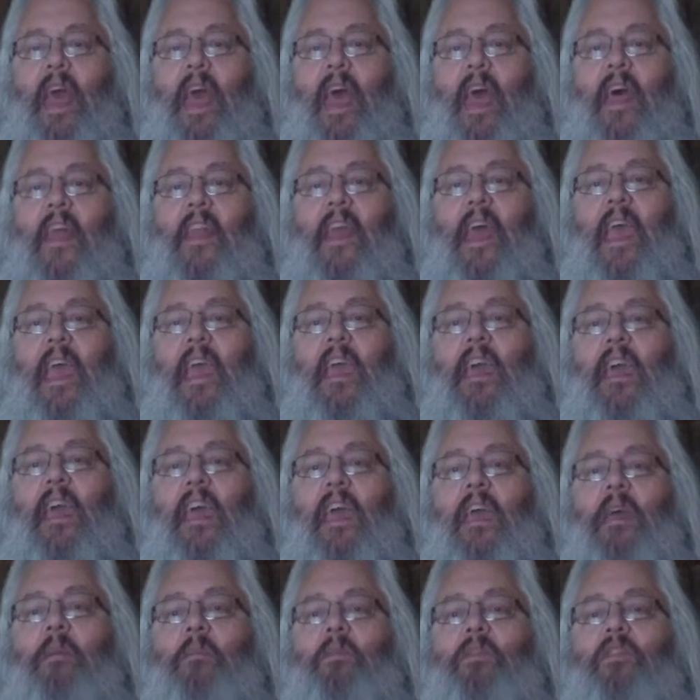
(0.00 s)
and they
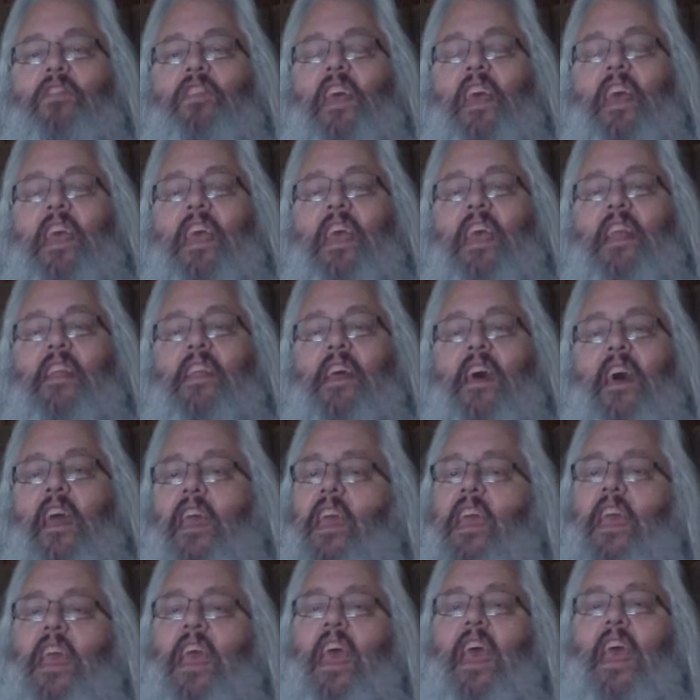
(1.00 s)
came seeking
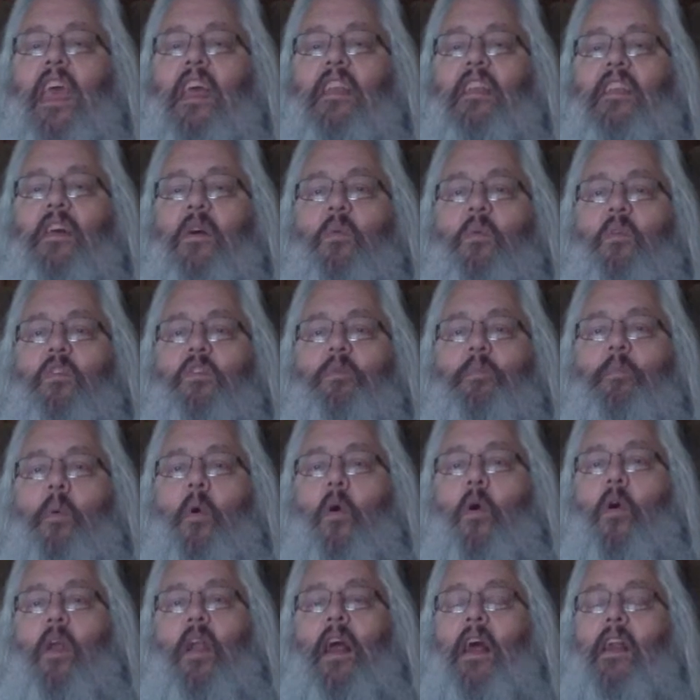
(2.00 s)
the king that was
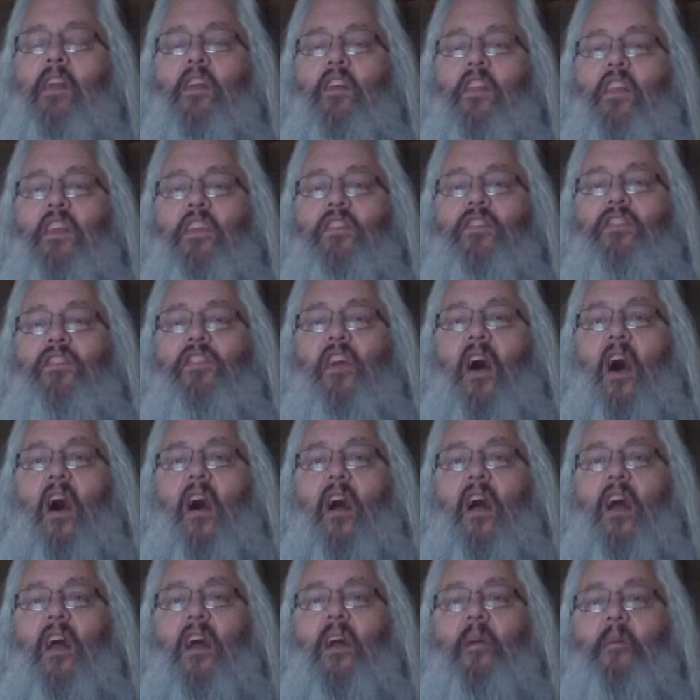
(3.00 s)
born under the
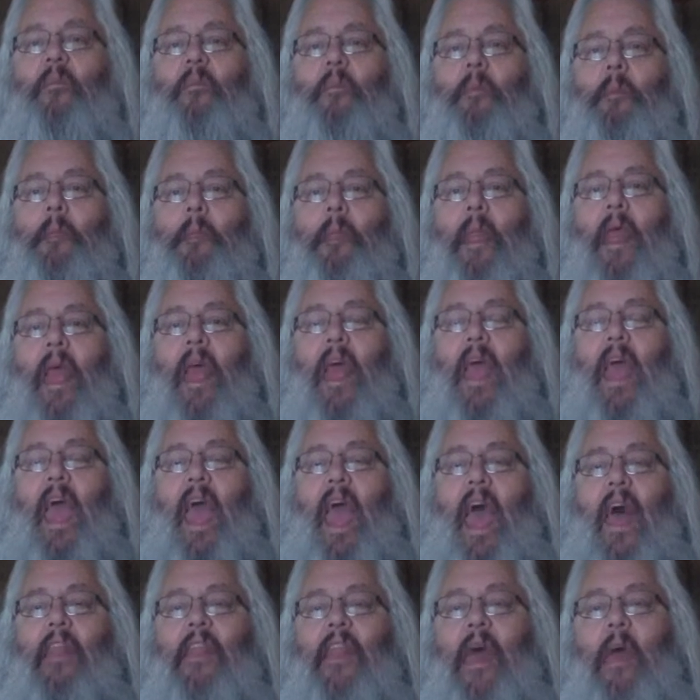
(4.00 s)
star
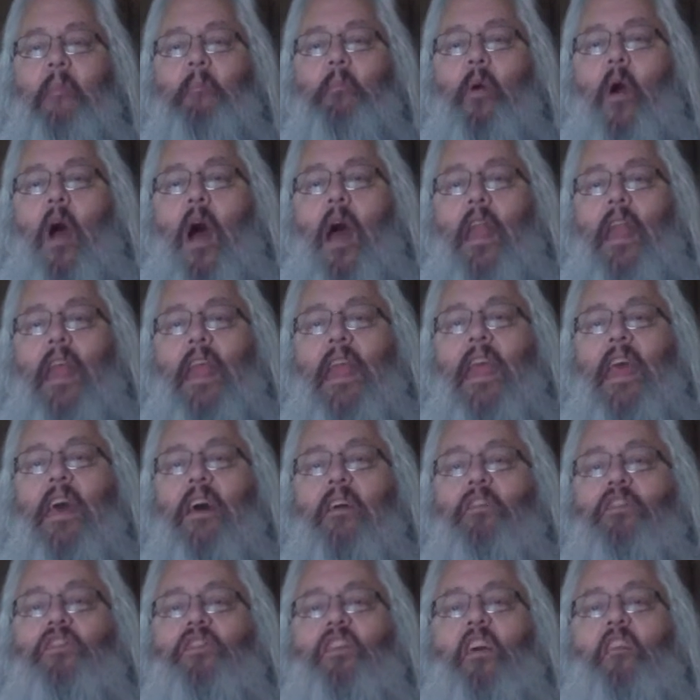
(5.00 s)
and they brought
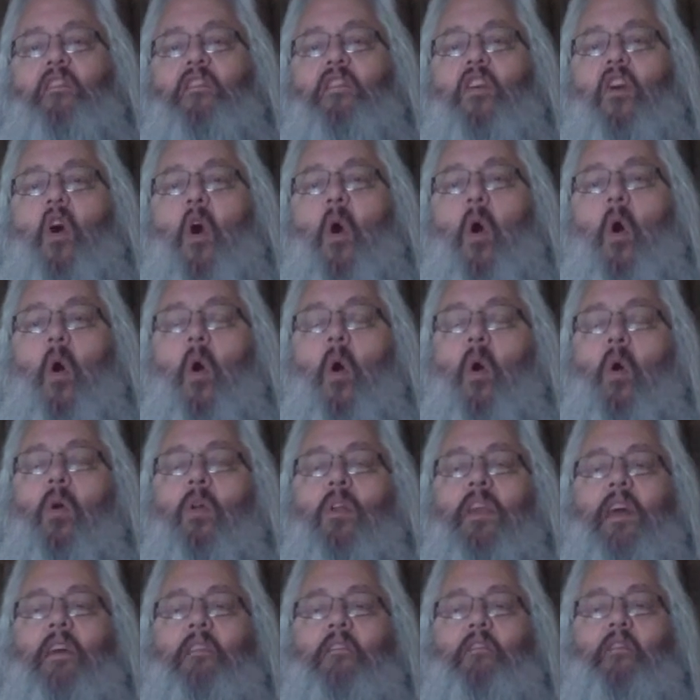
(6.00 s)
gifts of
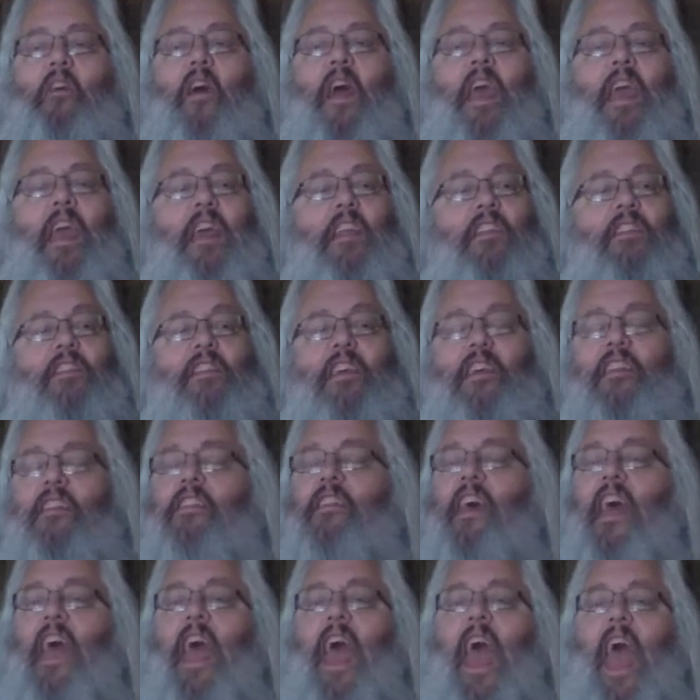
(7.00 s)
gold and
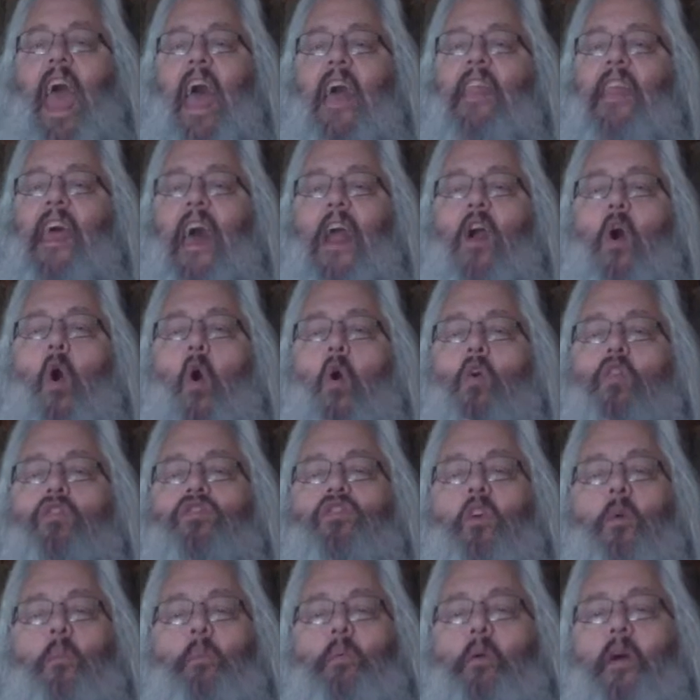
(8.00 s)
frankincense and that oh
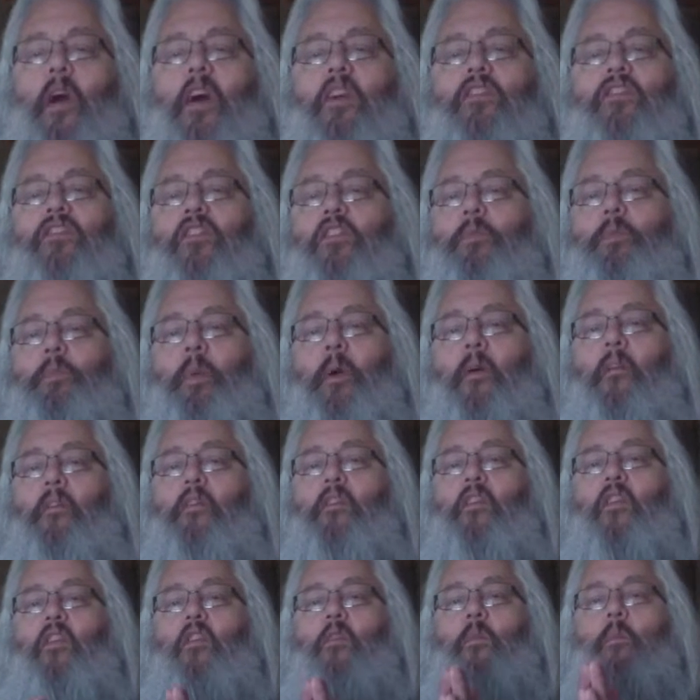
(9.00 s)
so precious
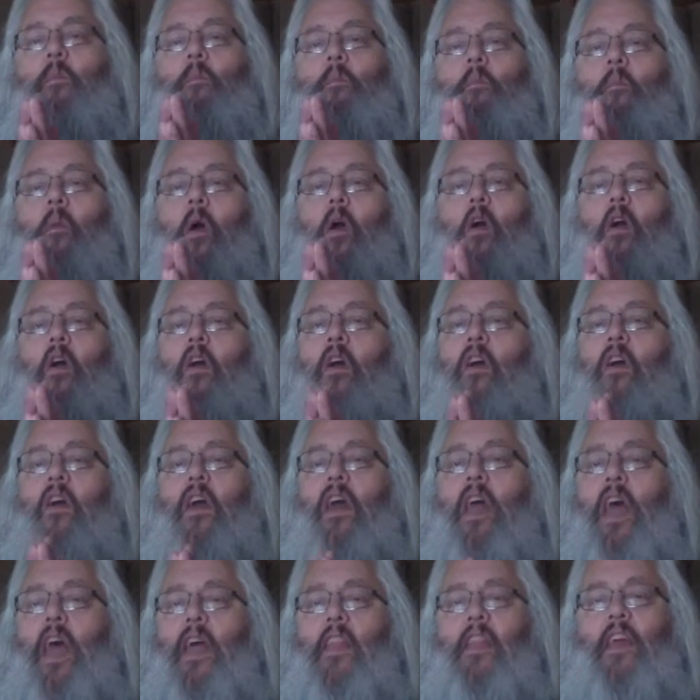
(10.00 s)
perfume myrrh
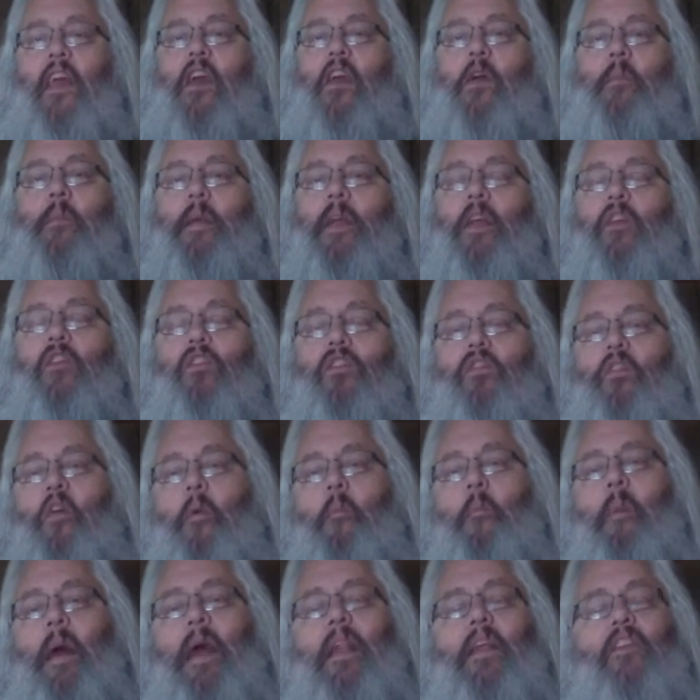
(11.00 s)
that could be used for
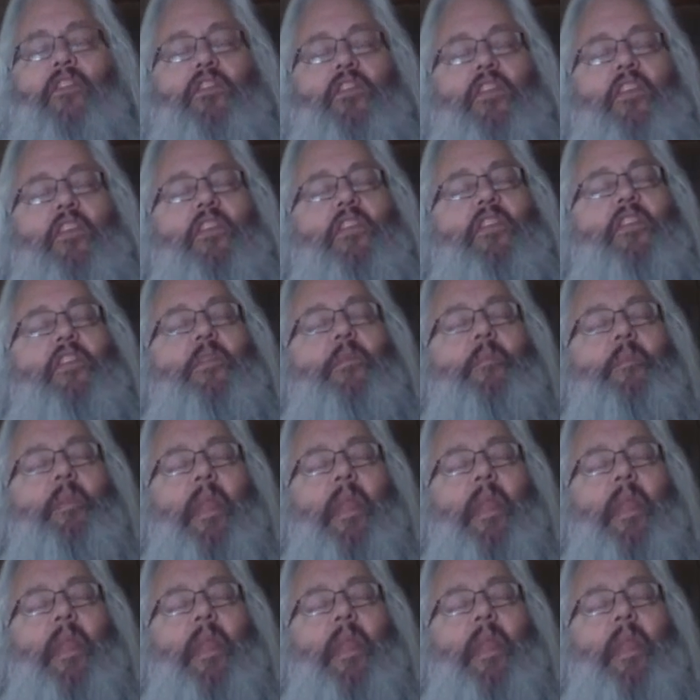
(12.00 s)
medicines.